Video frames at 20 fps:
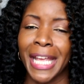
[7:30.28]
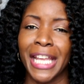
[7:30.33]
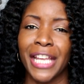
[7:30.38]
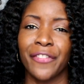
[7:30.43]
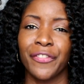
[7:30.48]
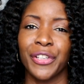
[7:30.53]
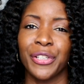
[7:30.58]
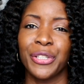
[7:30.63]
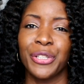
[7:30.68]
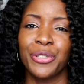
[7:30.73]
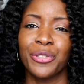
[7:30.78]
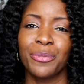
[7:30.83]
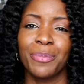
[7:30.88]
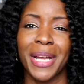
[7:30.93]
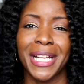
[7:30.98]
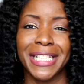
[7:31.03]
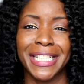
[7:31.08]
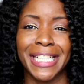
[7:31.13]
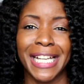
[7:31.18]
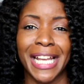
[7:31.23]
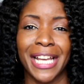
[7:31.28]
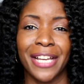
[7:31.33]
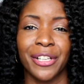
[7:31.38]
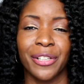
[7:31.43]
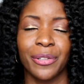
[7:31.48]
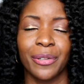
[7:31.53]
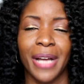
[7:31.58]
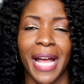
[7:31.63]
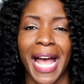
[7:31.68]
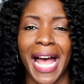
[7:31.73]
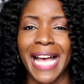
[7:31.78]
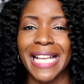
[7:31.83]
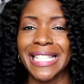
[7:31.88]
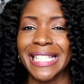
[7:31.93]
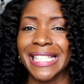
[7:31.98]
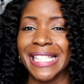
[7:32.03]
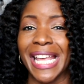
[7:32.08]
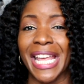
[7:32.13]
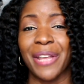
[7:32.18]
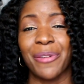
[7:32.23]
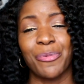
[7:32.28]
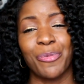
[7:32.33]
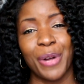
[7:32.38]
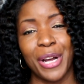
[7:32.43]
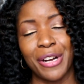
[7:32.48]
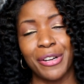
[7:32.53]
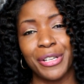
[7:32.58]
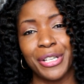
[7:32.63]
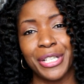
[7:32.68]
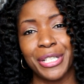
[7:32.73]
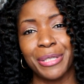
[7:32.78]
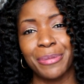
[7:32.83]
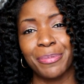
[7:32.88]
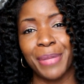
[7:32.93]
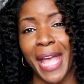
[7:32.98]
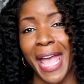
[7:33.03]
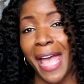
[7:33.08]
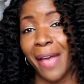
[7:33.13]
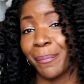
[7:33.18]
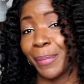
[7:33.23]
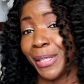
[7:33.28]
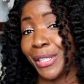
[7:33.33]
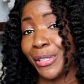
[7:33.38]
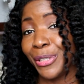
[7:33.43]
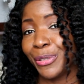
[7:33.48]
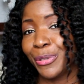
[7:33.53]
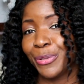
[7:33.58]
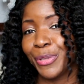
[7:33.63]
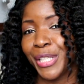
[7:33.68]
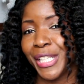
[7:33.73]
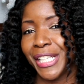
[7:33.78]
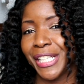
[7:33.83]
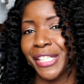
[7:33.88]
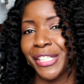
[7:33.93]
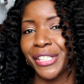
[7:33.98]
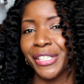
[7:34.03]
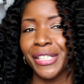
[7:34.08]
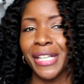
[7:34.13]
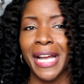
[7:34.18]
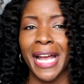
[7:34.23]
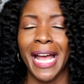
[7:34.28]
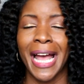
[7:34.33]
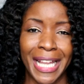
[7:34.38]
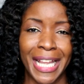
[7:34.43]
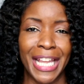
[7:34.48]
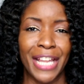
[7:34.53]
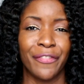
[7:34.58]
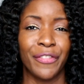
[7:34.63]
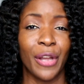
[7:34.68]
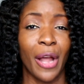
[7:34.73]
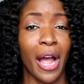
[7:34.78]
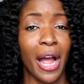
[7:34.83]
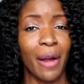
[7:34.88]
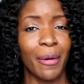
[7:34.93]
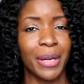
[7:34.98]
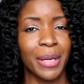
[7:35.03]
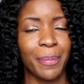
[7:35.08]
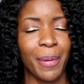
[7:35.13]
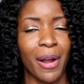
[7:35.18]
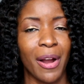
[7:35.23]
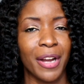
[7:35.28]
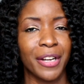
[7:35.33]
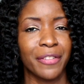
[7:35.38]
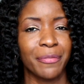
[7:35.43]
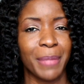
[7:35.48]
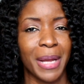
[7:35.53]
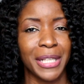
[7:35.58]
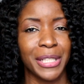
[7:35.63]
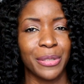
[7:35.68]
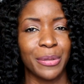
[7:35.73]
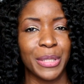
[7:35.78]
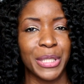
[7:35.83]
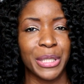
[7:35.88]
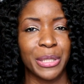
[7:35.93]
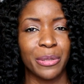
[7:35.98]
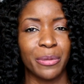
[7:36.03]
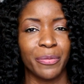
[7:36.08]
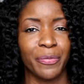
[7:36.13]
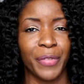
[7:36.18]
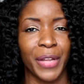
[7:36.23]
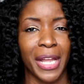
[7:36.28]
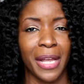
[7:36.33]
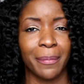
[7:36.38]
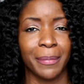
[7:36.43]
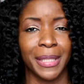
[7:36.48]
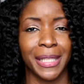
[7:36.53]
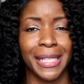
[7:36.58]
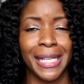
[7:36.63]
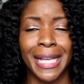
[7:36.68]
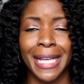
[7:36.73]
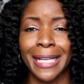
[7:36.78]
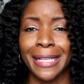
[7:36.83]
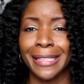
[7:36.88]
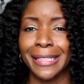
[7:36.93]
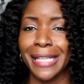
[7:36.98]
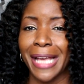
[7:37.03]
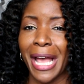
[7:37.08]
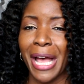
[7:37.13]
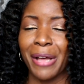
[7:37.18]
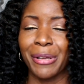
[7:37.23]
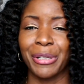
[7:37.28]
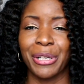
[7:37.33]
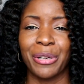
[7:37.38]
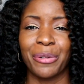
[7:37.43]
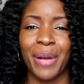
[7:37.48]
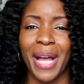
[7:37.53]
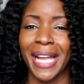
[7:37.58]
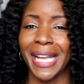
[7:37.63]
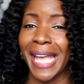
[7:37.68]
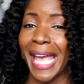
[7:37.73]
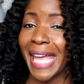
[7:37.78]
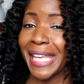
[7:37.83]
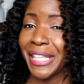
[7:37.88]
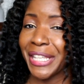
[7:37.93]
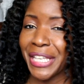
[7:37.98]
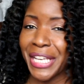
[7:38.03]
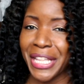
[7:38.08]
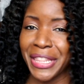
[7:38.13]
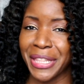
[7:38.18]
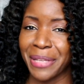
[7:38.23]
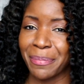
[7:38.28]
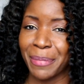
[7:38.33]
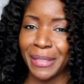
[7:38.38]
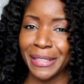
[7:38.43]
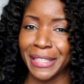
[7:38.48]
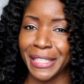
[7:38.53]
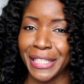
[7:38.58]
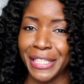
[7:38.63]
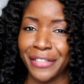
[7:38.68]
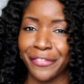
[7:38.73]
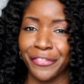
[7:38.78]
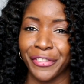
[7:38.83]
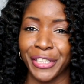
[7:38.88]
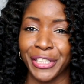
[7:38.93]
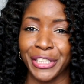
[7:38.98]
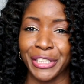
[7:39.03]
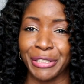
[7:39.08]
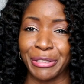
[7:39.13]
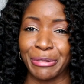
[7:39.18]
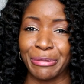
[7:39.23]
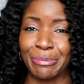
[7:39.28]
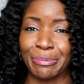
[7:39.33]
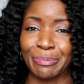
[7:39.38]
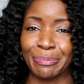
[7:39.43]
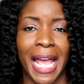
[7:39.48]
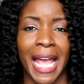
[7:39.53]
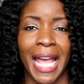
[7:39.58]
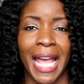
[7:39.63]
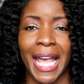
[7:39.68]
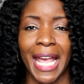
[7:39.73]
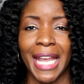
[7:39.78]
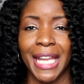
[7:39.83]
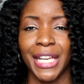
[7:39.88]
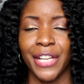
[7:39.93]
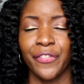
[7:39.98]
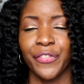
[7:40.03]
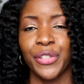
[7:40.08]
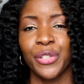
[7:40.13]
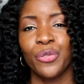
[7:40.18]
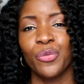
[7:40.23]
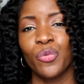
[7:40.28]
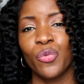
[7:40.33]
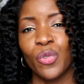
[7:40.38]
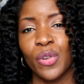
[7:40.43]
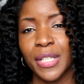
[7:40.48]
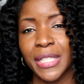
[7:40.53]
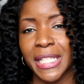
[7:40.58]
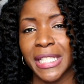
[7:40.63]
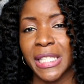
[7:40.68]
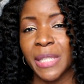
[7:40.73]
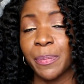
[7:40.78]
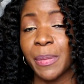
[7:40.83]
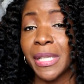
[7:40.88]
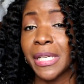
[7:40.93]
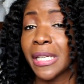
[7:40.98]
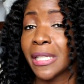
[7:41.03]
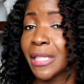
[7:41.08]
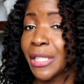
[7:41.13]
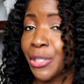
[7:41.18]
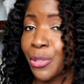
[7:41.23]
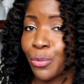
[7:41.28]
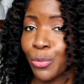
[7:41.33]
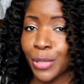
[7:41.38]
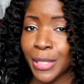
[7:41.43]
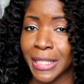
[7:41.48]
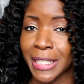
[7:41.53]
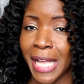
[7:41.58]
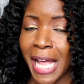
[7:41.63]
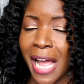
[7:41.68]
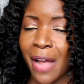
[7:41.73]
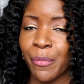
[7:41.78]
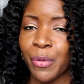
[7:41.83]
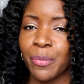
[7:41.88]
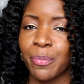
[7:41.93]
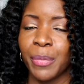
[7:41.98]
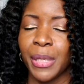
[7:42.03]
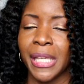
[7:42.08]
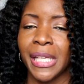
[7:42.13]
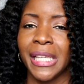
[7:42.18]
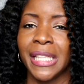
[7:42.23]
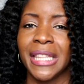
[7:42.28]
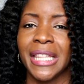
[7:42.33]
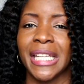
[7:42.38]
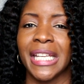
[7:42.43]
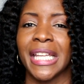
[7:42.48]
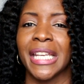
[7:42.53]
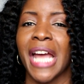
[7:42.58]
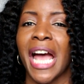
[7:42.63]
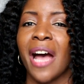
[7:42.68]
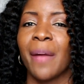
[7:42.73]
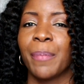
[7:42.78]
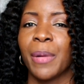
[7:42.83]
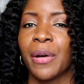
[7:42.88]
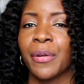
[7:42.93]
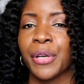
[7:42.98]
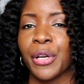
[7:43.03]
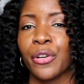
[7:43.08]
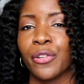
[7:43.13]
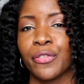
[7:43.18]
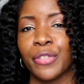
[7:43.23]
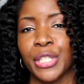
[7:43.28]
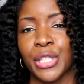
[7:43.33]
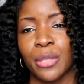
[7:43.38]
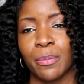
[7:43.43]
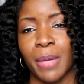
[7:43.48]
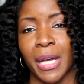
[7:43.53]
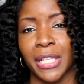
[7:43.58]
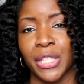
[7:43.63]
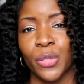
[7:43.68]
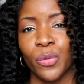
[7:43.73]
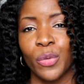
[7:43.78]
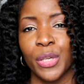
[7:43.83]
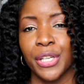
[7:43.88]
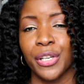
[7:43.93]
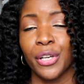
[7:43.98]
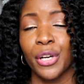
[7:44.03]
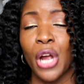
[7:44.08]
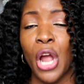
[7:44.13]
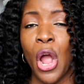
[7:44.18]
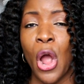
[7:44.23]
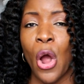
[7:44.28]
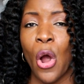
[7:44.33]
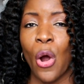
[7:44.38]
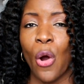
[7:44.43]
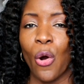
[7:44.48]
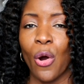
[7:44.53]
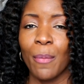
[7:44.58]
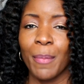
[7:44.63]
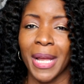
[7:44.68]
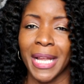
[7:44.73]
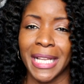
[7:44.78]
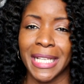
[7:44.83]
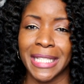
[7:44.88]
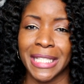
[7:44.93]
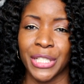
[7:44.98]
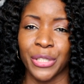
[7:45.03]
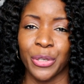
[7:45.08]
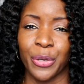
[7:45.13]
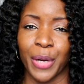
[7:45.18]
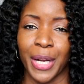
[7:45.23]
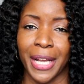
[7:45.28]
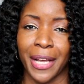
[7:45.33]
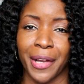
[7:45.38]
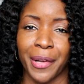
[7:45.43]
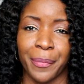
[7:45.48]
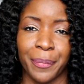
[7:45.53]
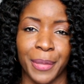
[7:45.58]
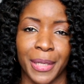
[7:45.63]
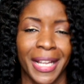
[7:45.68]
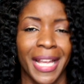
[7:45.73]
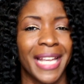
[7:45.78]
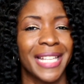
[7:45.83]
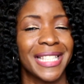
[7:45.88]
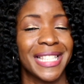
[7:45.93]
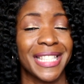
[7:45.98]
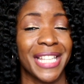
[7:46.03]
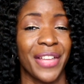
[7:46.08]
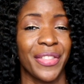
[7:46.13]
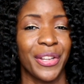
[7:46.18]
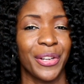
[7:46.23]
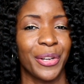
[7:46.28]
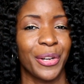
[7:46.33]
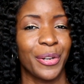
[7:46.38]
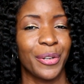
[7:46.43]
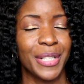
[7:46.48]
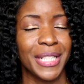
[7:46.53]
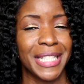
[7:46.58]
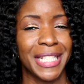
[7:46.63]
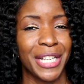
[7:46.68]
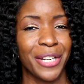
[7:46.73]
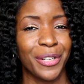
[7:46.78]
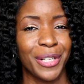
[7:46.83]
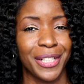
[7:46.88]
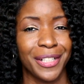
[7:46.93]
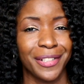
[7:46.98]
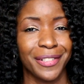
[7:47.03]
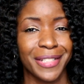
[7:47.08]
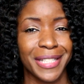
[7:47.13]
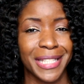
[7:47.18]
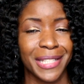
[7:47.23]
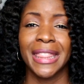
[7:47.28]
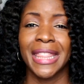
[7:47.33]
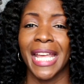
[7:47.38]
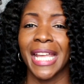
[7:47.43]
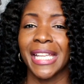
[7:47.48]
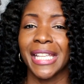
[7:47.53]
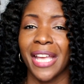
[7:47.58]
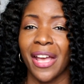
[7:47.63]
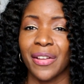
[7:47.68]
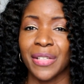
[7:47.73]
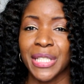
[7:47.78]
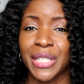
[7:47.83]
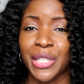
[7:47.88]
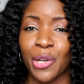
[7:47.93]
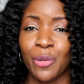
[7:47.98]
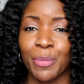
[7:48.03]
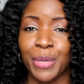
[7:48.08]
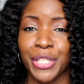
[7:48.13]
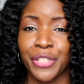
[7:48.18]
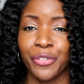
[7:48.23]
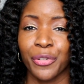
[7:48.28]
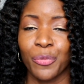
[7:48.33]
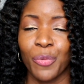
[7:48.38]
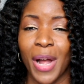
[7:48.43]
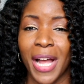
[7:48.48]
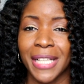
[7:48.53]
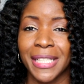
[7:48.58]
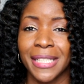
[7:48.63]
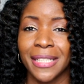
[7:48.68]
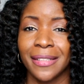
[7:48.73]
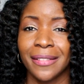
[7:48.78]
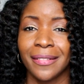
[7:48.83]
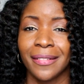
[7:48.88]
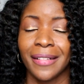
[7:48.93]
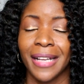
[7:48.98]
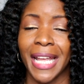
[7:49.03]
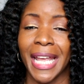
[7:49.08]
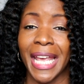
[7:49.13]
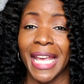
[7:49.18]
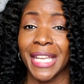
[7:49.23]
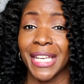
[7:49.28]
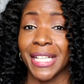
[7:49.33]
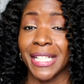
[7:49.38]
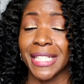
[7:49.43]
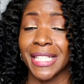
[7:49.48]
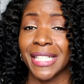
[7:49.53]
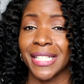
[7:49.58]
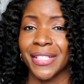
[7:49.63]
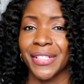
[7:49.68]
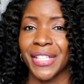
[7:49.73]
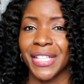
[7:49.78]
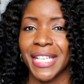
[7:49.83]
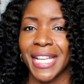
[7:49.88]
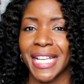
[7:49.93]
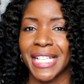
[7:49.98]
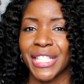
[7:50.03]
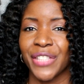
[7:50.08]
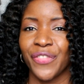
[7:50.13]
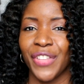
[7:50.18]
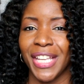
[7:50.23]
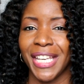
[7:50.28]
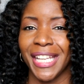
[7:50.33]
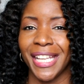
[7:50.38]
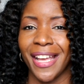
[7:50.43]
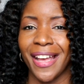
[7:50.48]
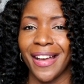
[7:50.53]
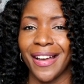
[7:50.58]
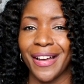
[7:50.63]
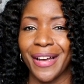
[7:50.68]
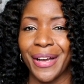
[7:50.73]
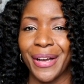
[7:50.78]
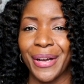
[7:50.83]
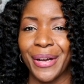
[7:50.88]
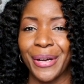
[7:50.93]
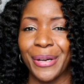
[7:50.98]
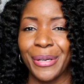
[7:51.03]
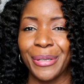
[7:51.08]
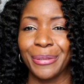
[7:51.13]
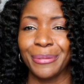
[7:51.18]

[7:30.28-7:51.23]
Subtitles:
If you're new to my channel, I say welcome, Happy New Year. If you're already part of my YouTube family, y'all know I got nothing but love for you. And if you want to spend a little more time with me, then hop on over to my Twitter or my Instagram at Southern Girl Interiors. Thank y'all so much for watching, and until the next video.